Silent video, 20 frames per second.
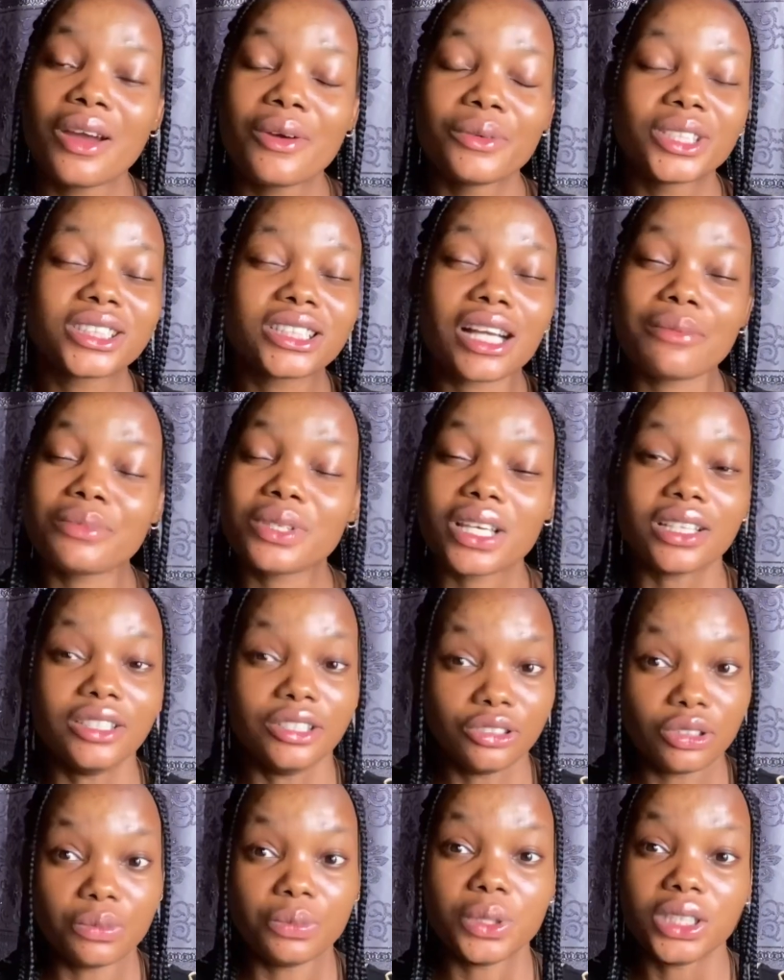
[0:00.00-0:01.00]
which can be a
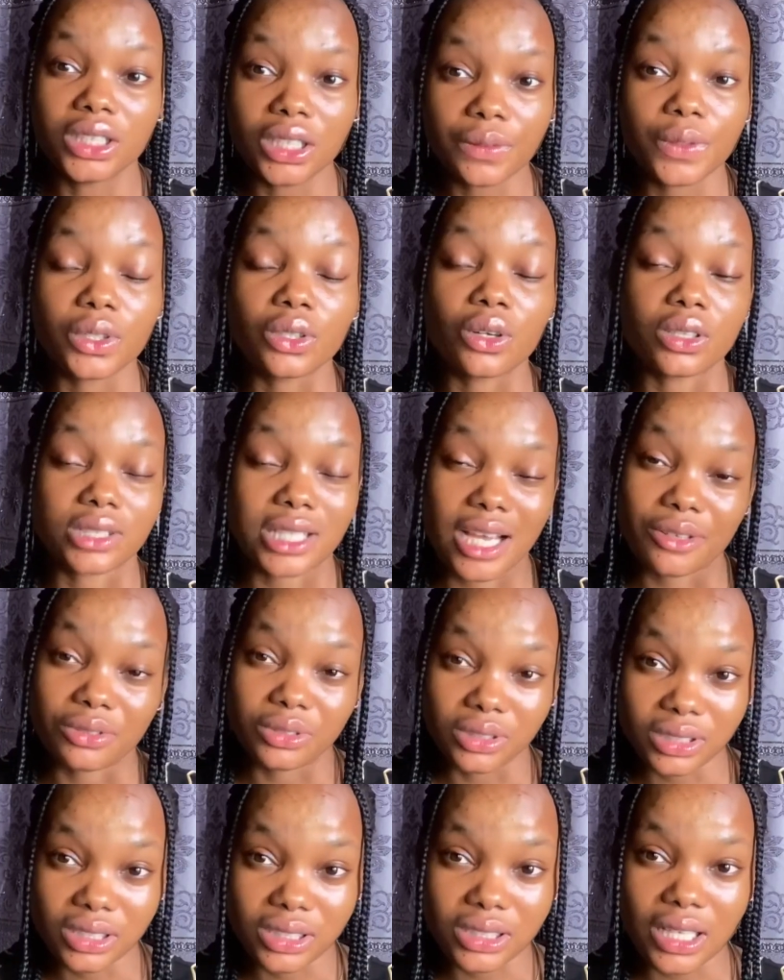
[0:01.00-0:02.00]
little bit difficult, I
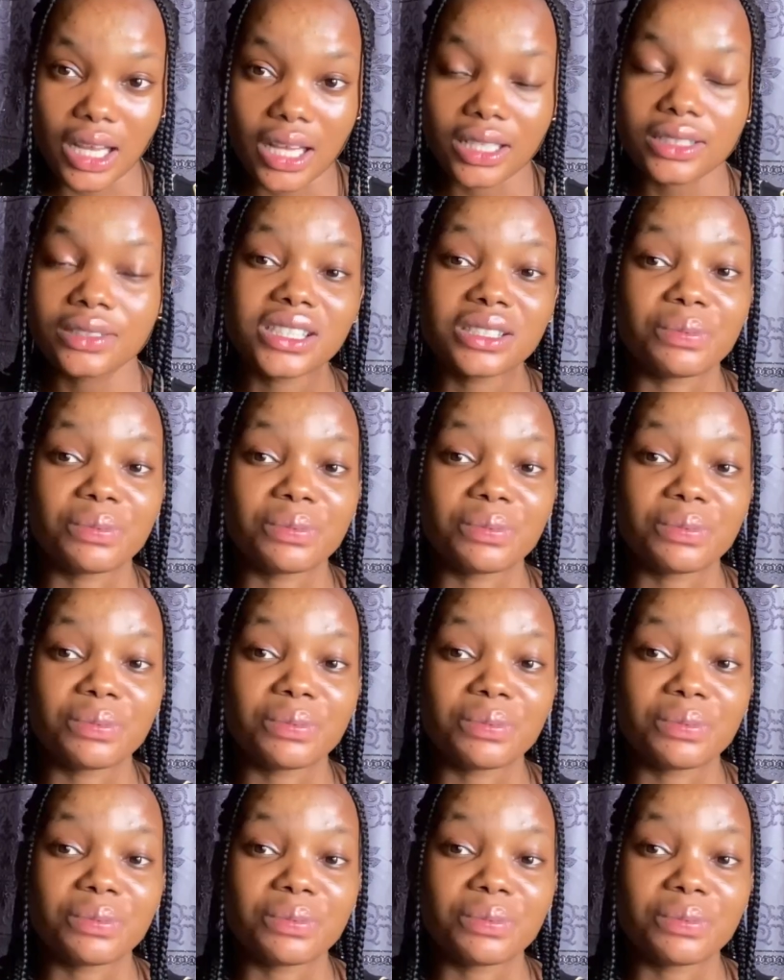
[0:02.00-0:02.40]
understand.